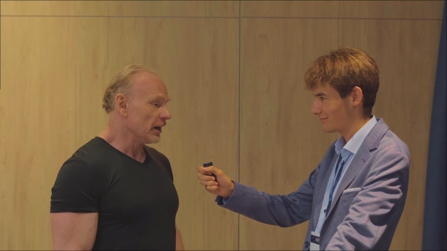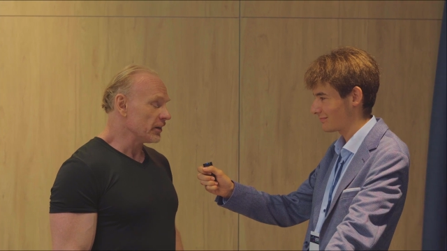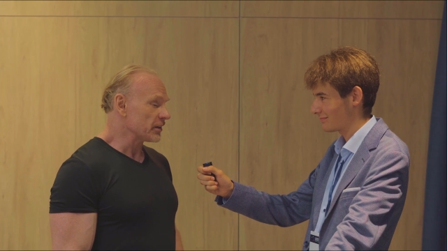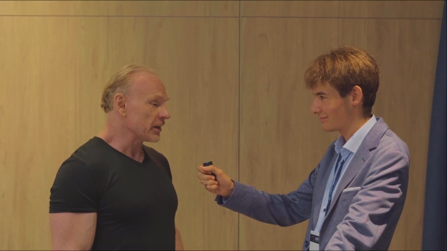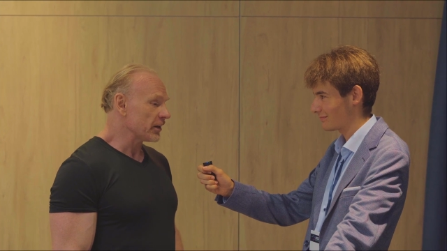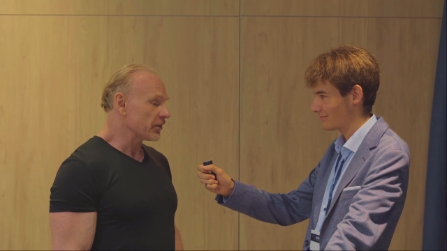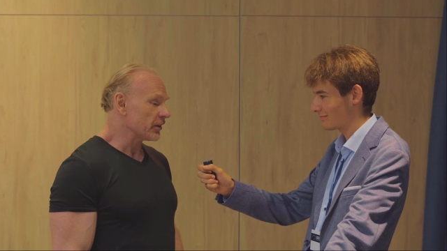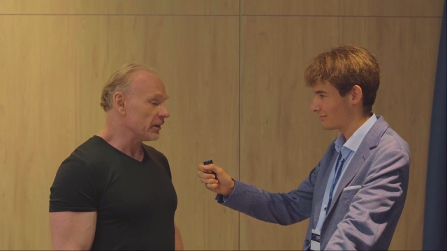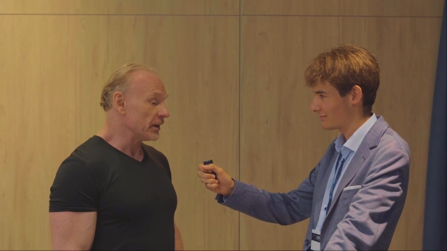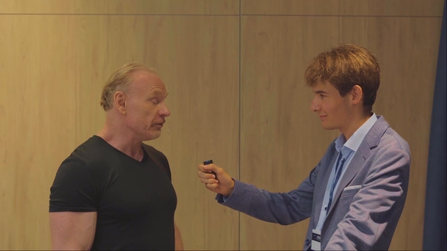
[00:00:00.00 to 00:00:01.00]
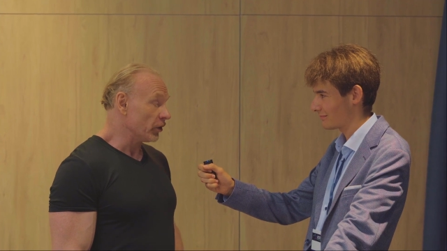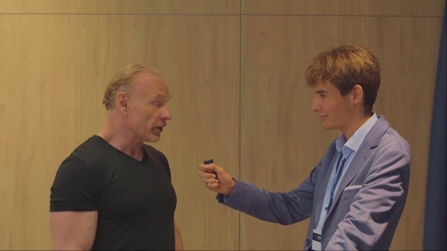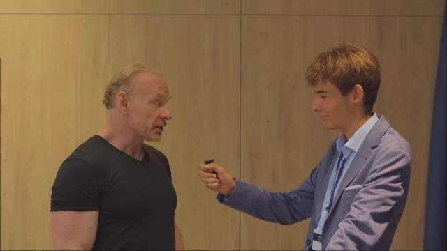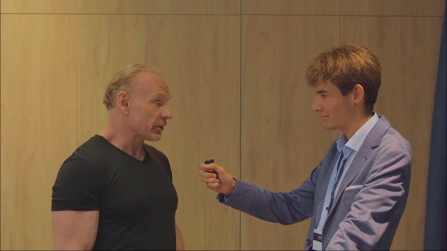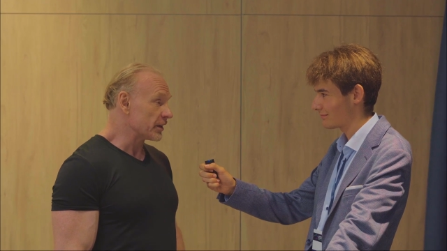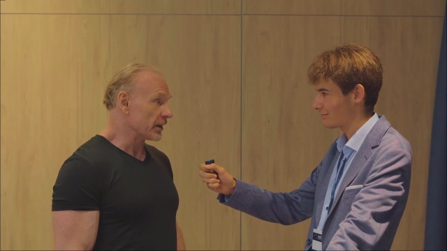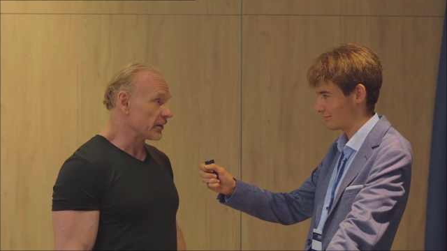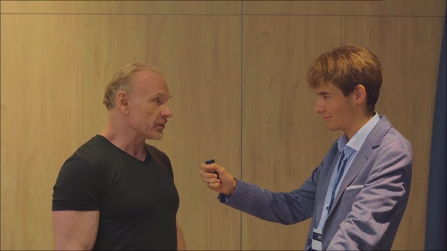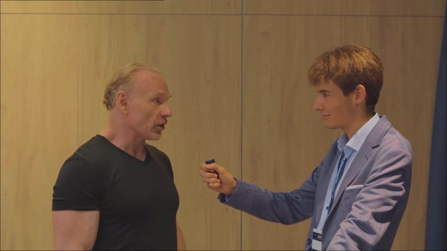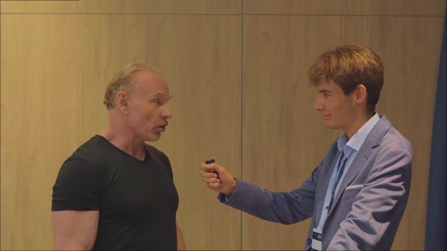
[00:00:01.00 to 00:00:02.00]
Speaker 1: I think death, uh, involuntary
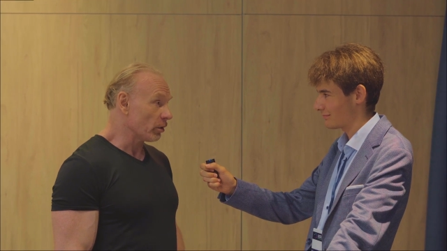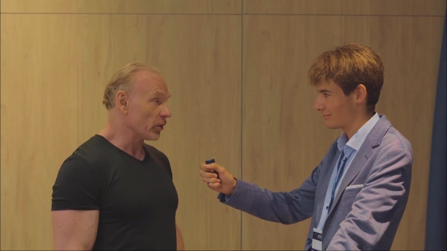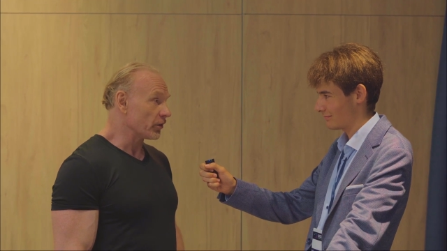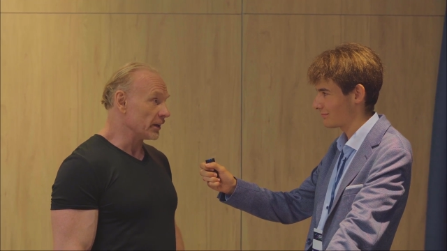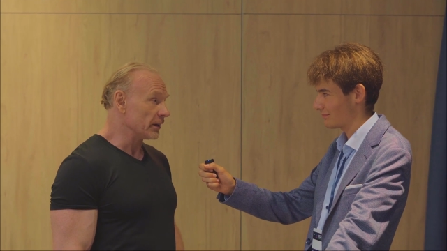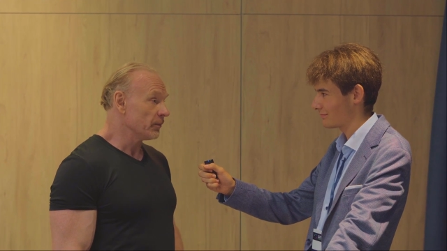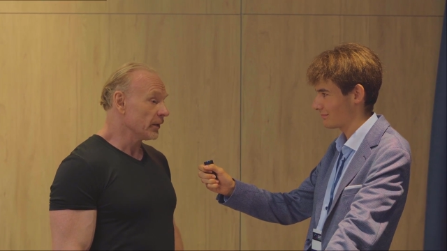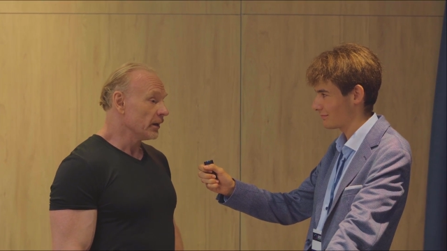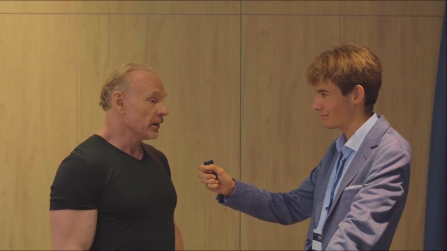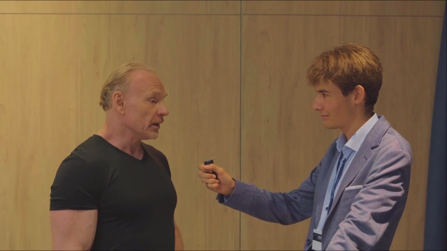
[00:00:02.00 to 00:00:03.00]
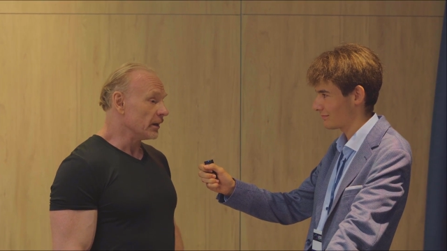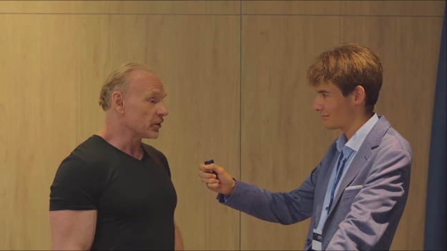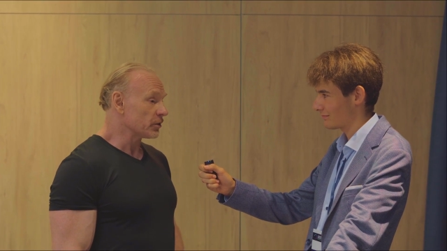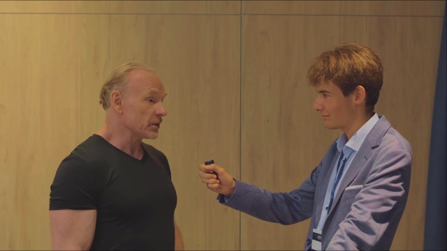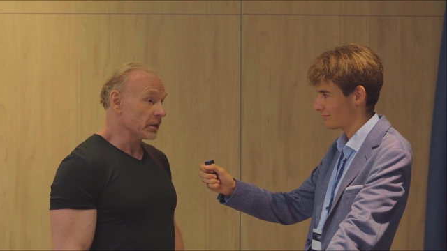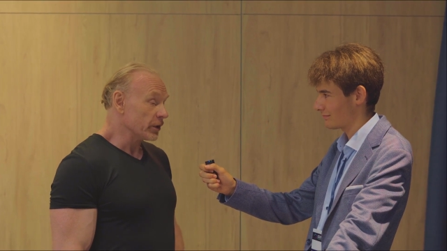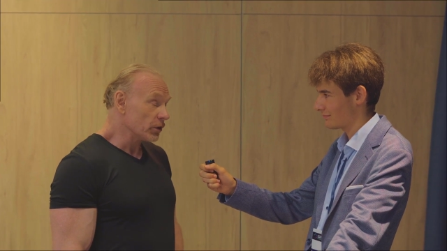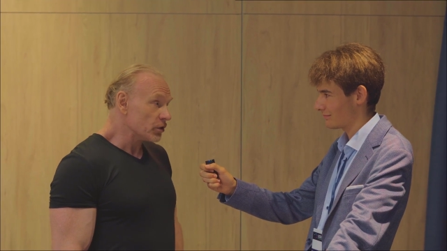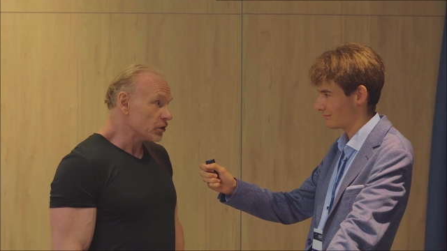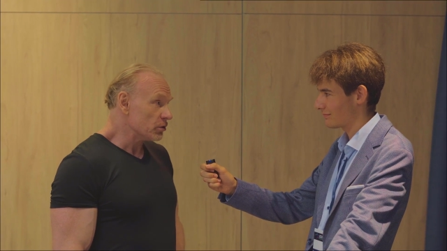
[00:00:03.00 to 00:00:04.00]
death, is a horrible thing. Uh, it should be
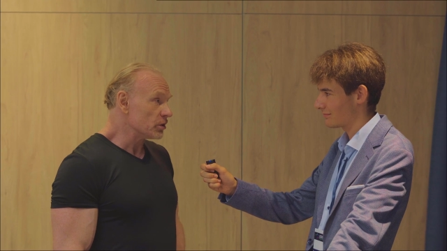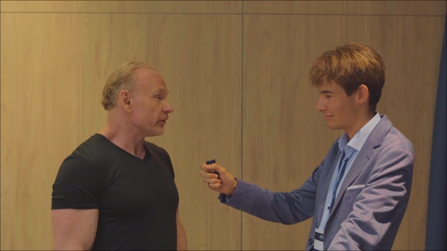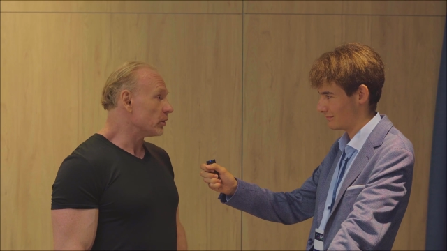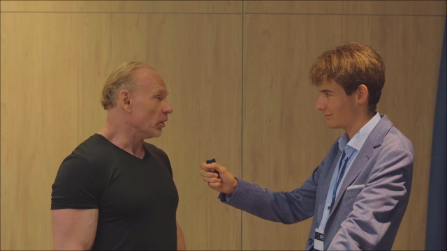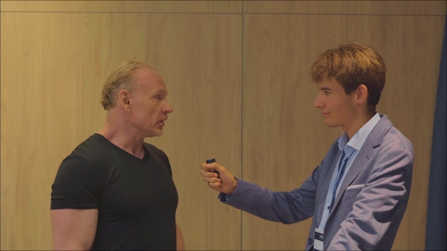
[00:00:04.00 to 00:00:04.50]
something you can choose if you